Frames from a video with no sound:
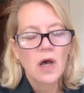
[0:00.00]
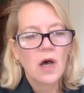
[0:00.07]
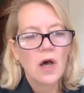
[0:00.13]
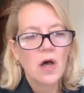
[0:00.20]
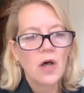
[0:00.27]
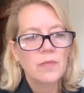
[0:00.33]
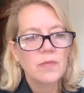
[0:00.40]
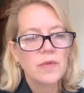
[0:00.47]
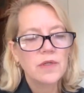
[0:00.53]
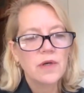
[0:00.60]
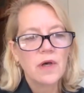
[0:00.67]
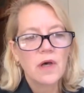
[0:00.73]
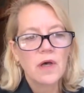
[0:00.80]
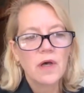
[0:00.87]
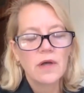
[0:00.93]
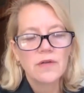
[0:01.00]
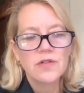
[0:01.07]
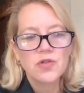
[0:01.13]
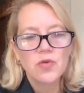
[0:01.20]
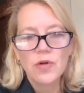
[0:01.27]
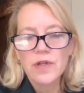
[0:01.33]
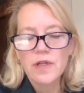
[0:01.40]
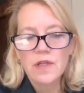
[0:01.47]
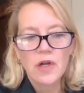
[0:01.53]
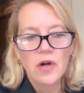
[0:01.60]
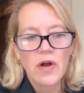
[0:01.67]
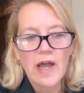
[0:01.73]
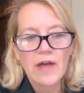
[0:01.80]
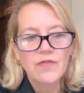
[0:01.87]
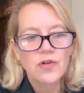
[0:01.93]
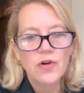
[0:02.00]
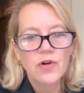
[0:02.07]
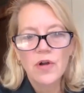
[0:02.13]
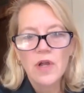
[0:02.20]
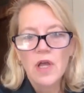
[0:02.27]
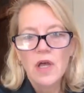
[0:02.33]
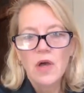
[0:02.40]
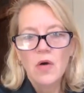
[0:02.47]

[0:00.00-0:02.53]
um, uh, shortly thereafter,